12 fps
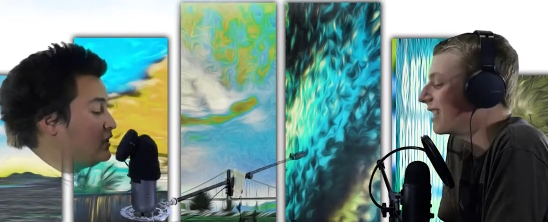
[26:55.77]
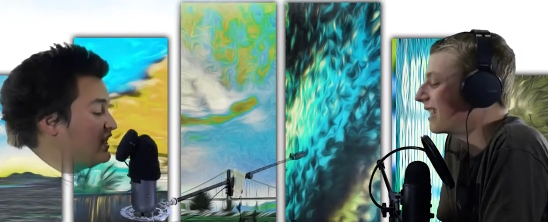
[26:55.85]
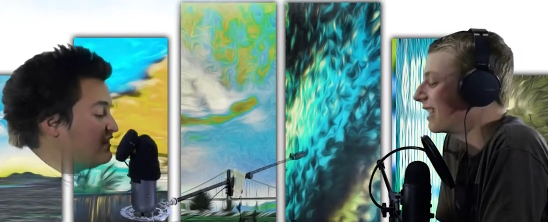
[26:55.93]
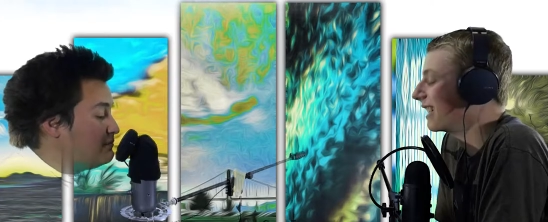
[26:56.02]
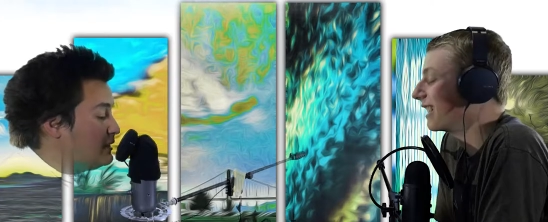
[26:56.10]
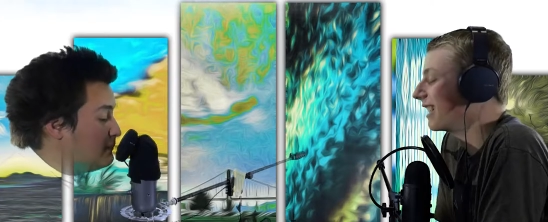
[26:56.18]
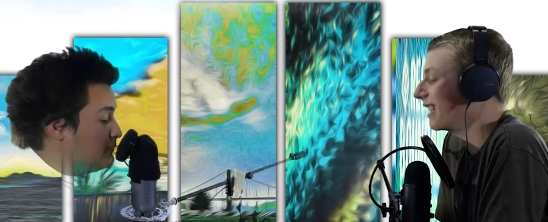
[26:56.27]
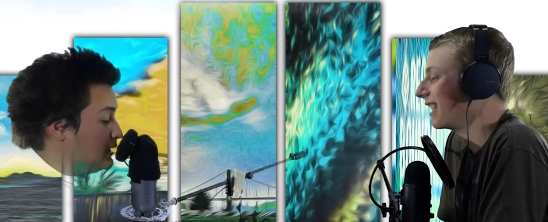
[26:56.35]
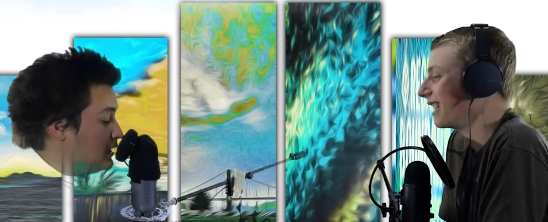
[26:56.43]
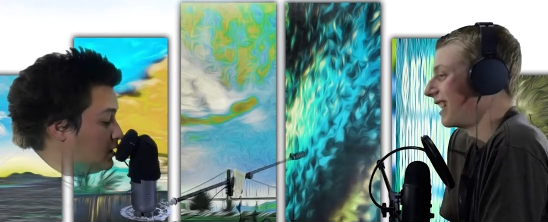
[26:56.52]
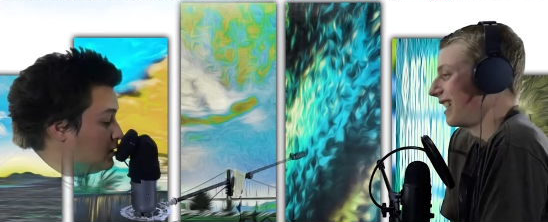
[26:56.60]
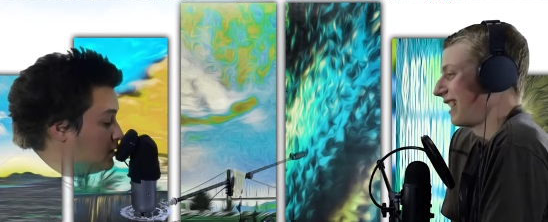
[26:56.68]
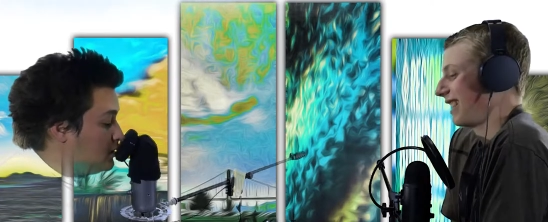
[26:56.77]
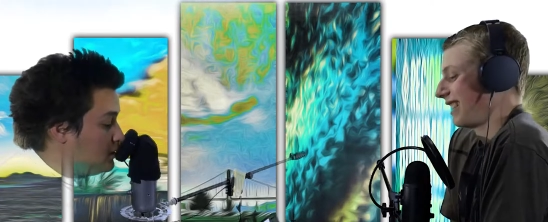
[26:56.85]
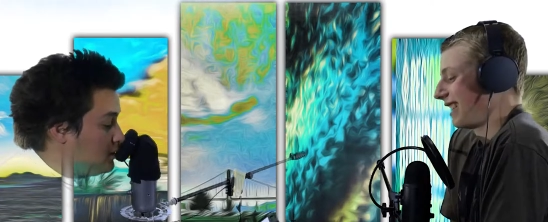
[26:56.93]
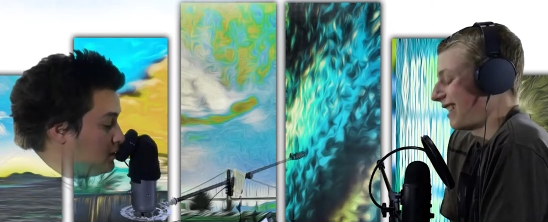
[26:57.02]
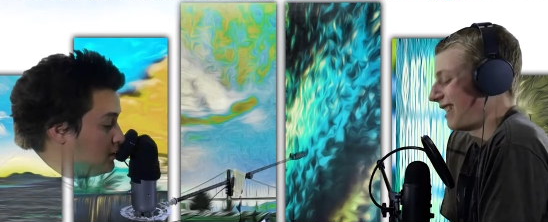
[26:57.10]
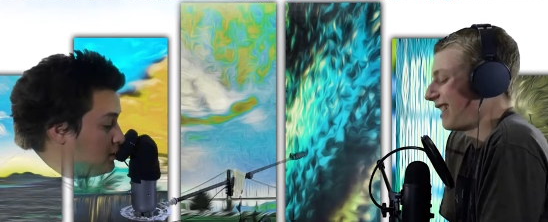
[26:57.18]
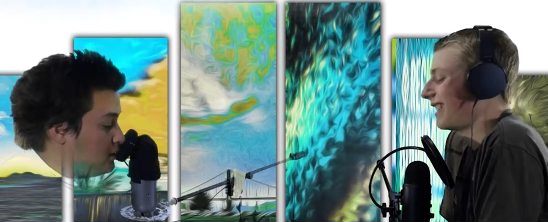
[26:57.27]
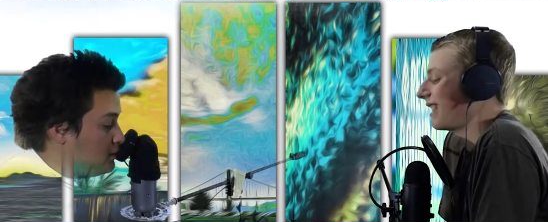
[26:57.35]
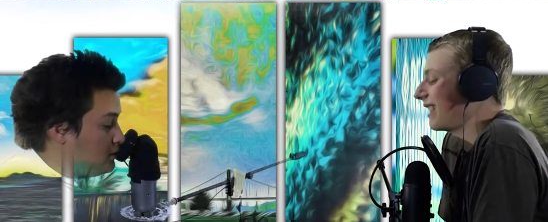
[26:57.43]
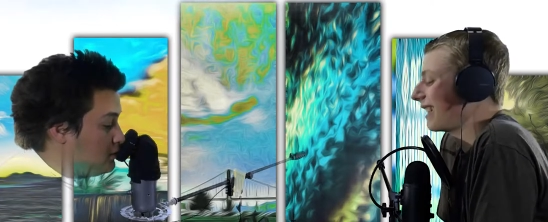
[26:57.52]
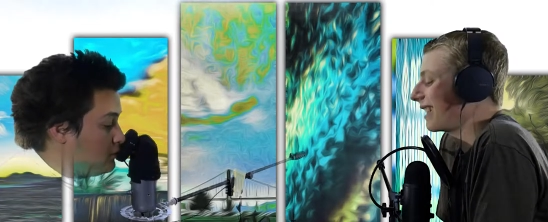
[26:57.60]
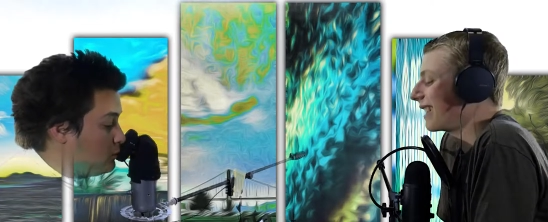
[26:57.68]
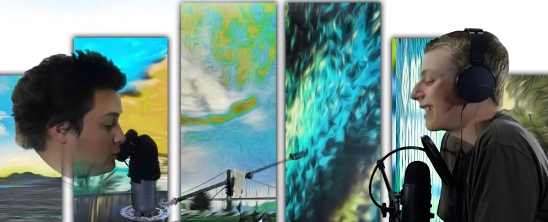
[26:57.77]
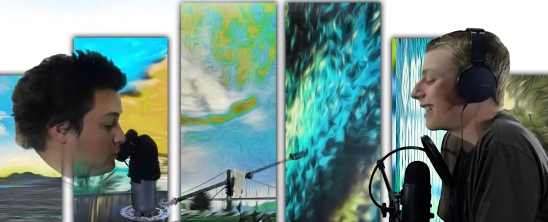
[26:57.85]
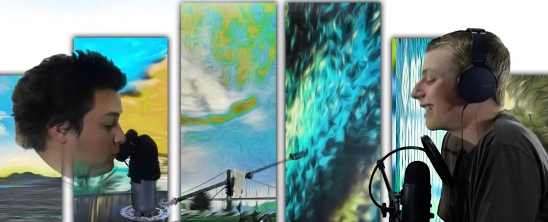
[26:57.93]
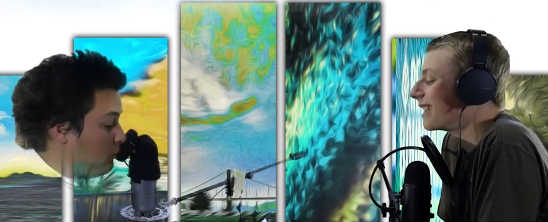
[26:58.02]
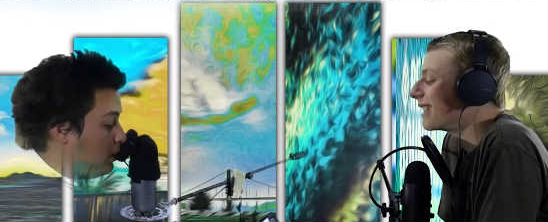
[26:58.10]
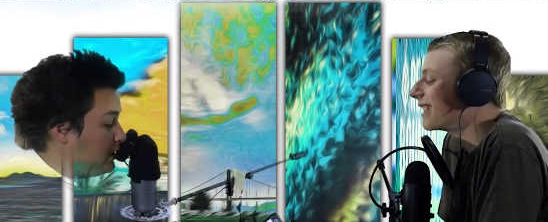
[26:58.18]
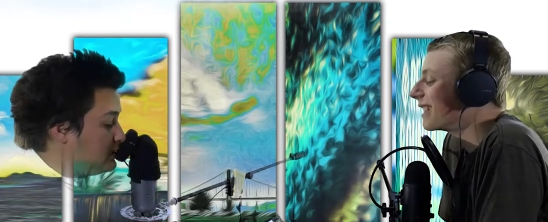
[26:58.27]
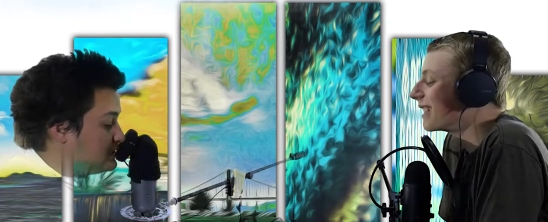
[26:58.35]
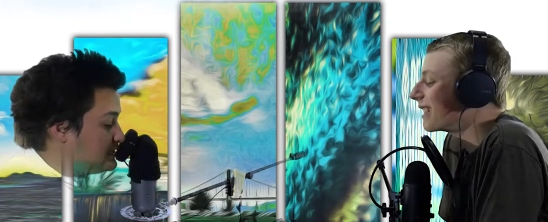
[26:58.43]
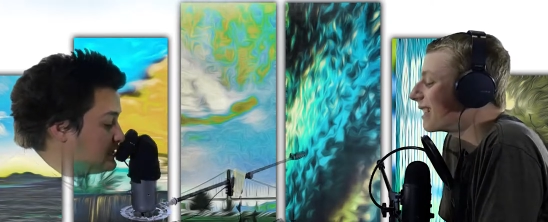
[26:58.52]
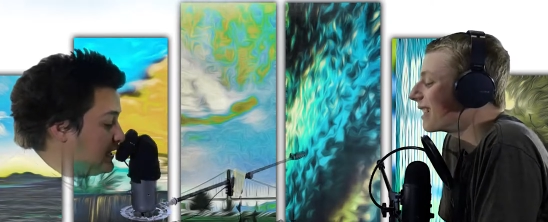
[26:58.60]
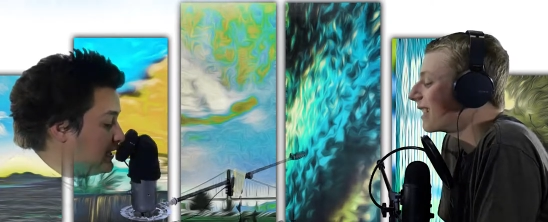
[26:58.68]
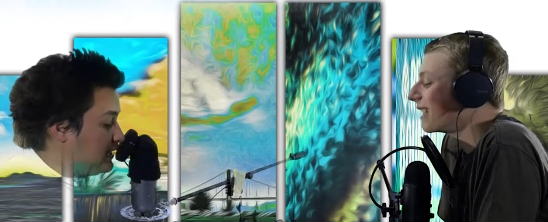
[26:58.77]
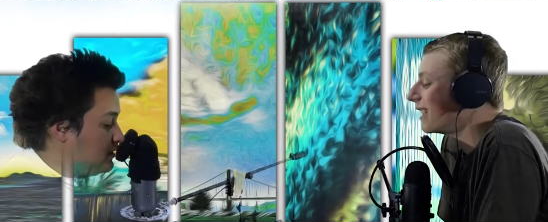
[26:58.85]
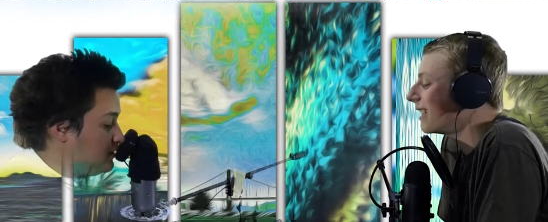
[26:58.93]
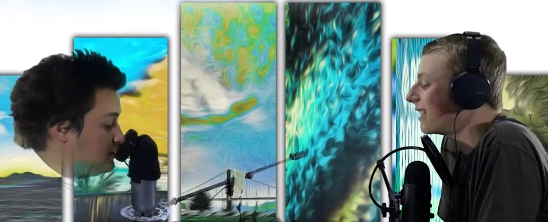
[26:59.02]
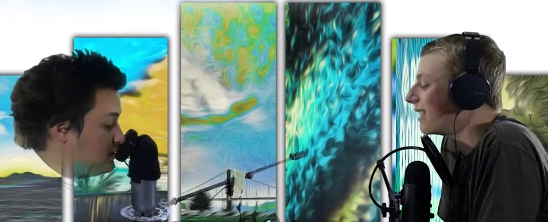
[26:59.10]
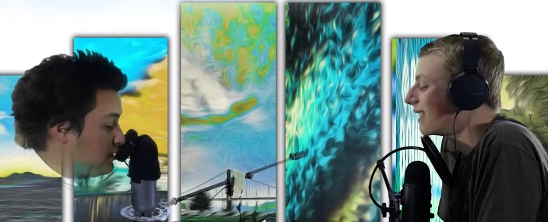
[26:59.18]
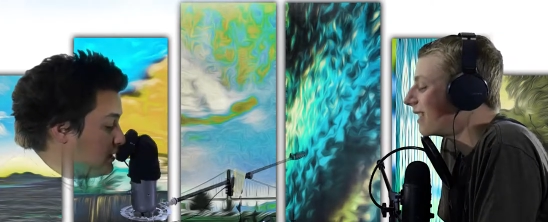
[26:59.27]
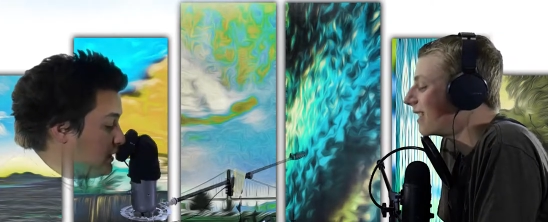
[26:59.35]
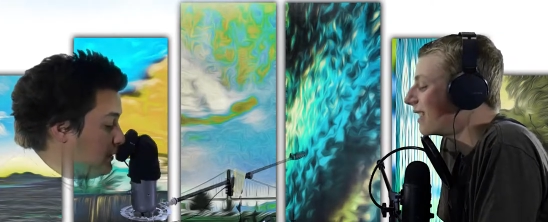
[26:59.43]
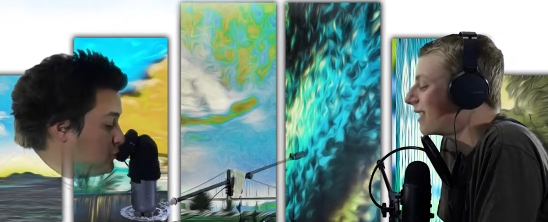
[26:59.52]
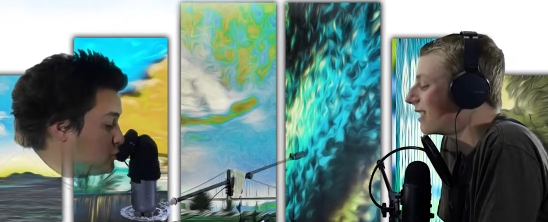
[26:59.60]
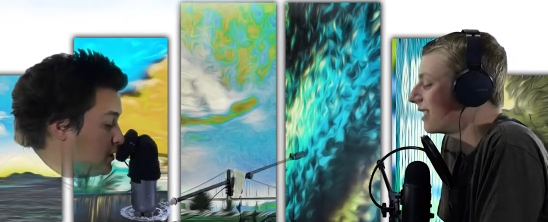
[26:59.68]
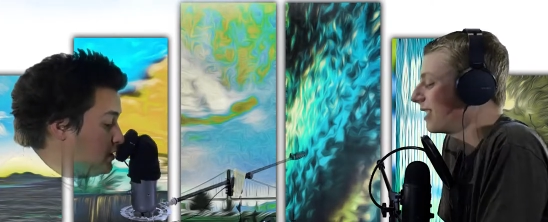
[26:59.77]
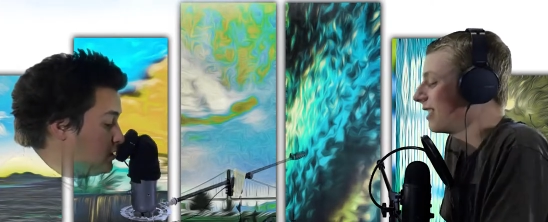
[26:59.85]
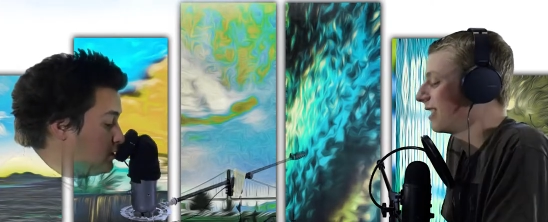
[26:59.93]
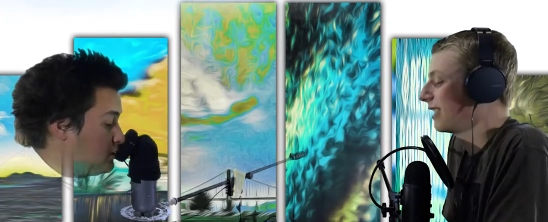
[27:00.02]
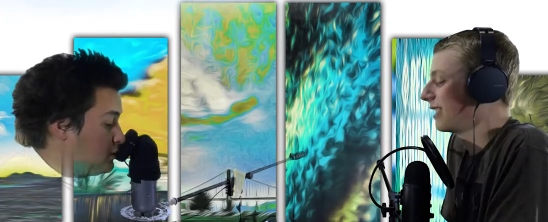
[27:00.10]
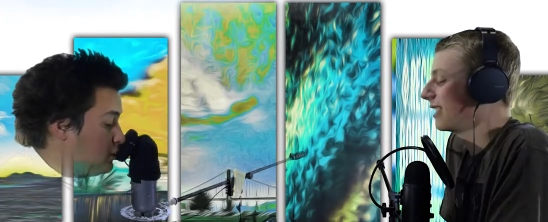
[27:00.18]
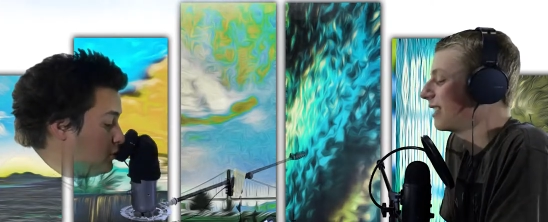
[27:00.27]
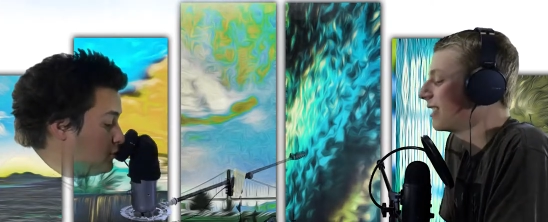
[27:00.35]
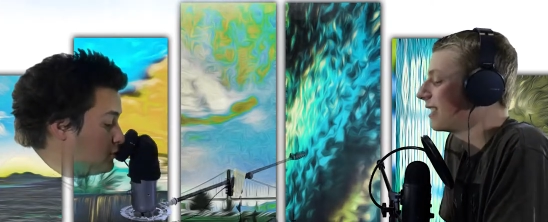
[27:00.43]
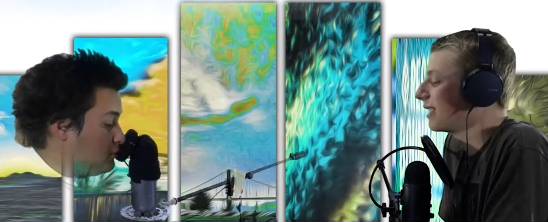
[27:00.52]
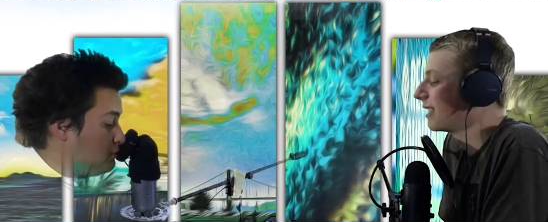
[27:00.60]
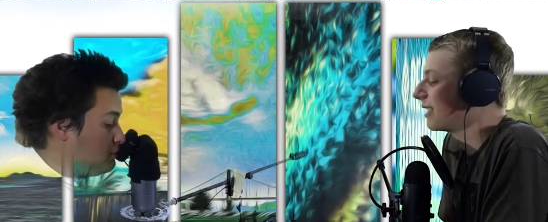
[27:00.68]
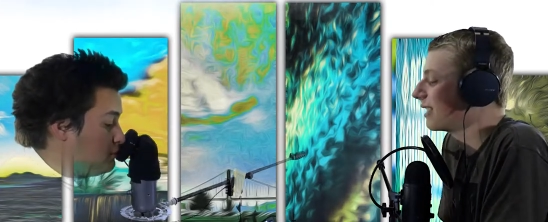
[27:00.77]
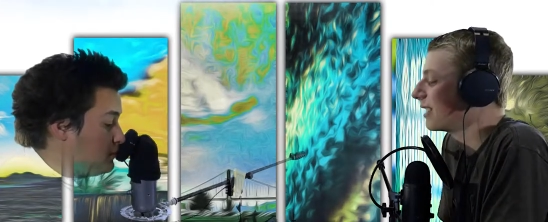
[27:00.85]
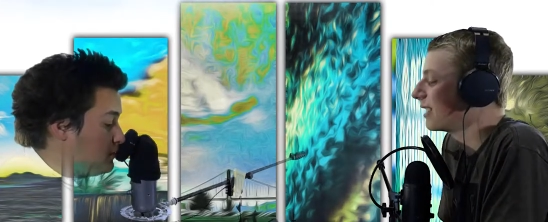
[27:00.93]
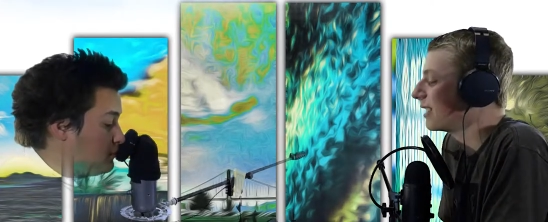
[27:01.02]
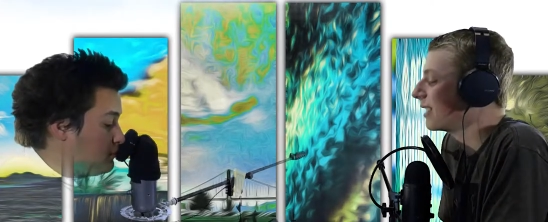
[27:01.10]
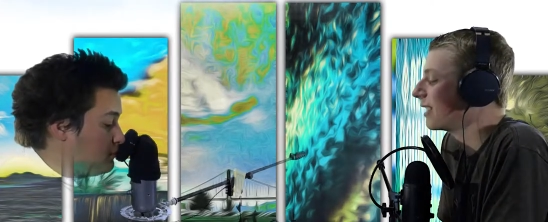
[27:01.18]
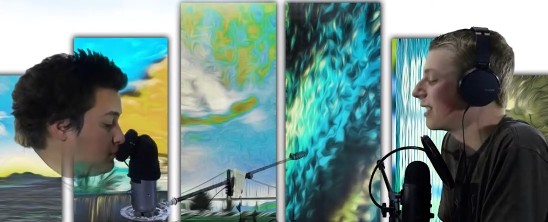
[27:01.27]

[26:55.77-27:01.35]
Speaker 1: give me a minute? One second. I'm trying to go through the.